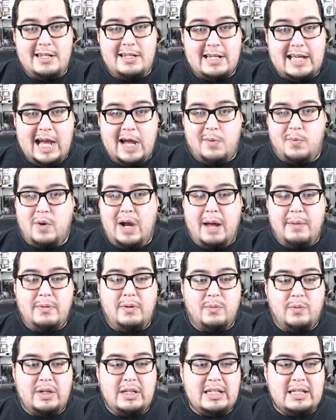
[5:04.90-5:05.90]
got Robin
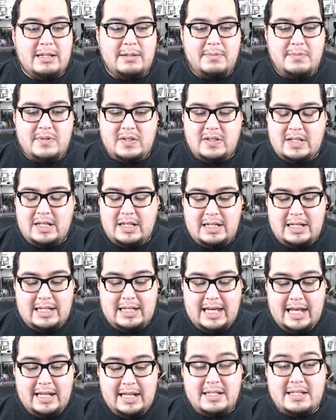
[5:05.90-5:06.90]
Williams, you
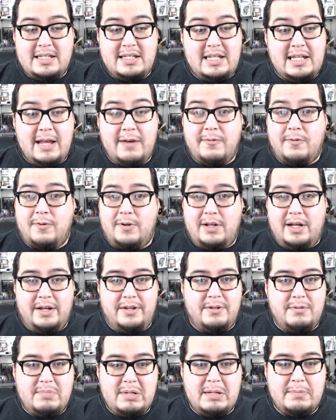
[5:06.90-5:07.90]
got several
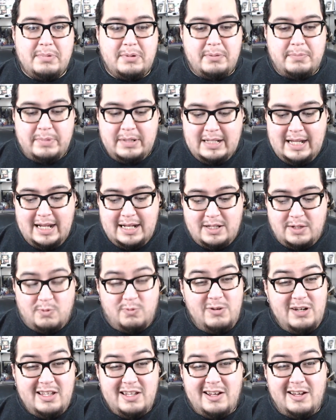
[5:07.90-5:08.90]
other people, but that's
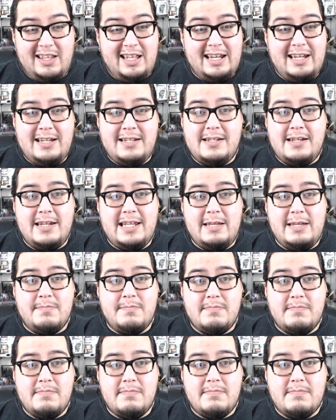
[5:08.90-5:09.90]
really all I need to name.
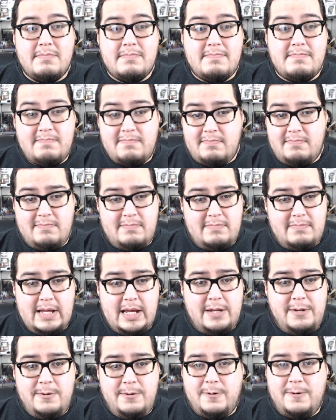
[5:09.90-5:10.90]

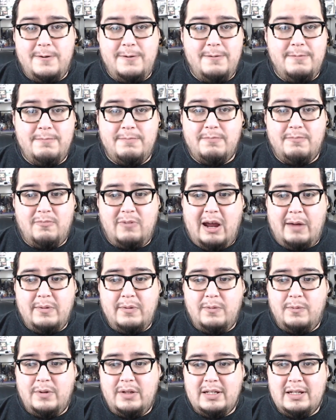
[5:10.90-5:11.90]
Ed Norton, Robin
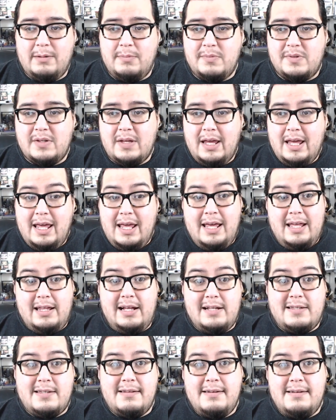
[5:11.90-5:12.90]
Williams.
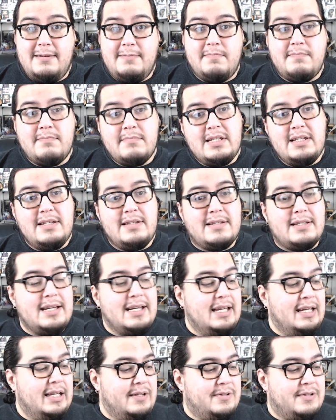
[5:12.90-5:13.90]
That's it. These
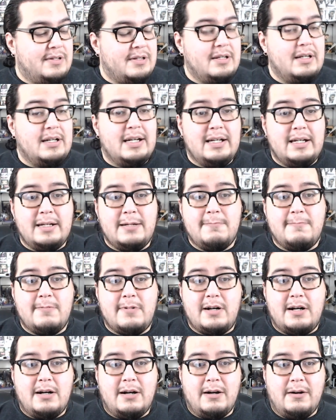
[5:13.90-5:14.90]
guys
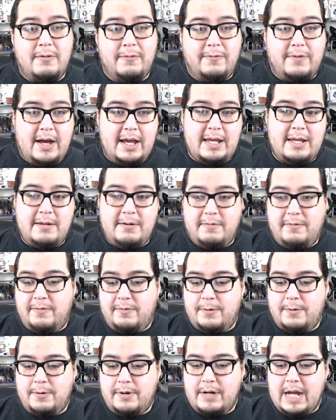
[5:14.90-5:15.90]
are vying
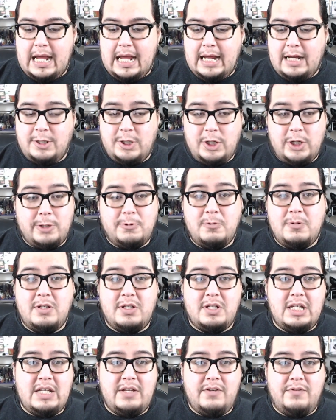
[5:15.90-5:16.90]
for a children's
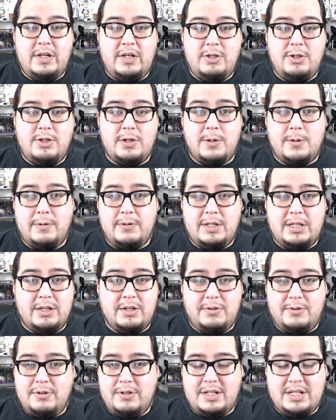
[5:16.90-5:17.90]
TV show and
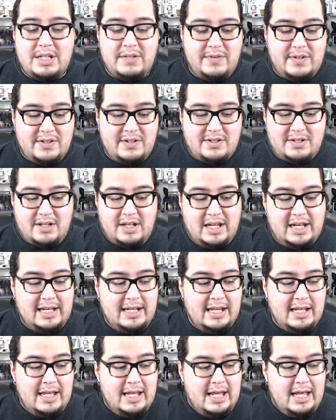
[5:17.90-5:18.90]
children's TV slot.
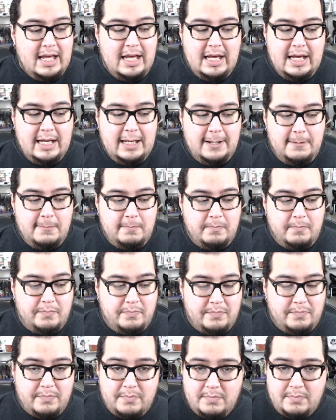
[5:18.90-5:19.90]

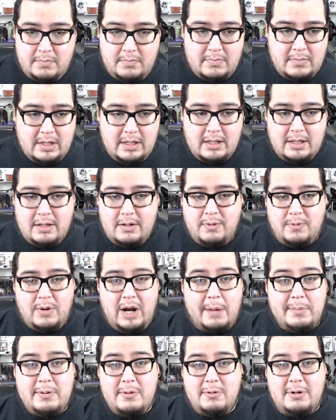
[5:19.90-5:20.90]

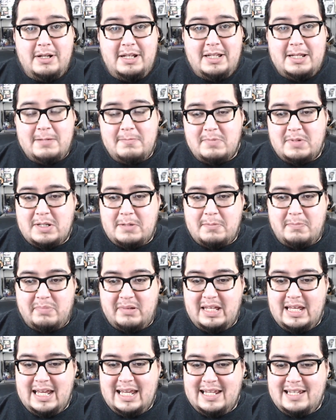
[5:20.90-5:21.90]
Robin Williams
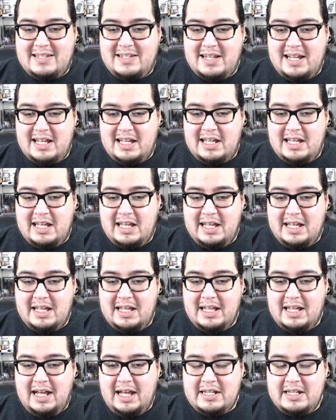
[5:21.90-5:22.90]
plays
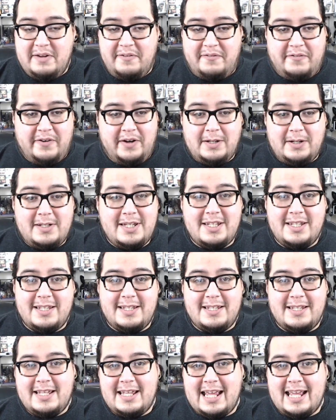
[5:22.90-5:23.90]
a defunct
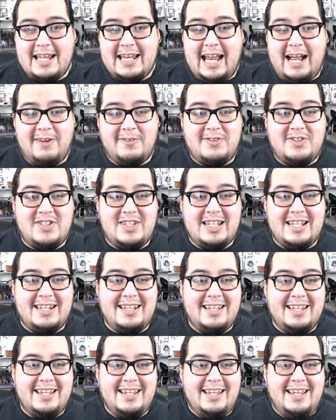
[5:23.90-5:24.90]
and ousted
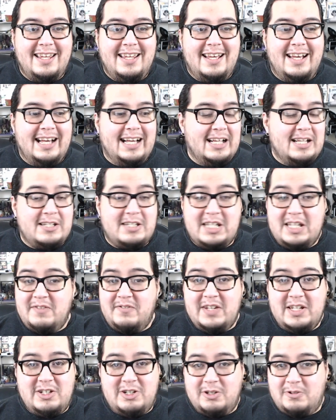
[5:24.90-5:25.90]

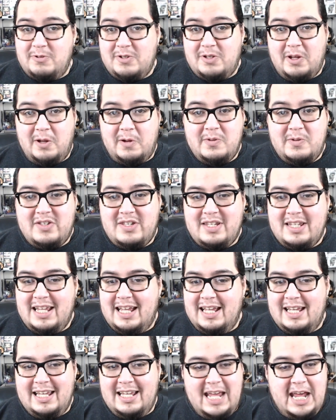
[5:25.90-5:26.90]
TV children's host.
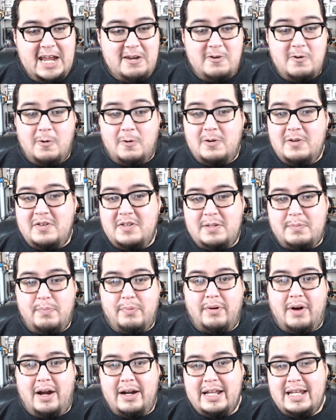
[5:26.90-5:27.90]
Ed Norton's
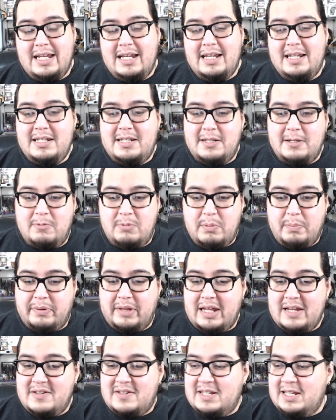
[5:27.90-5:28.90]
brought in to
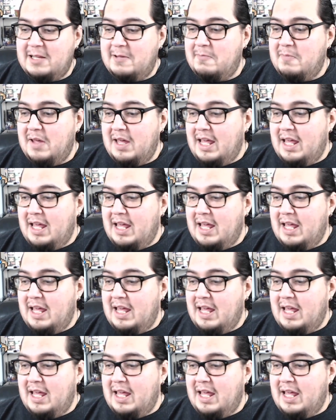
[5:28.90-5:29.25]
replace him.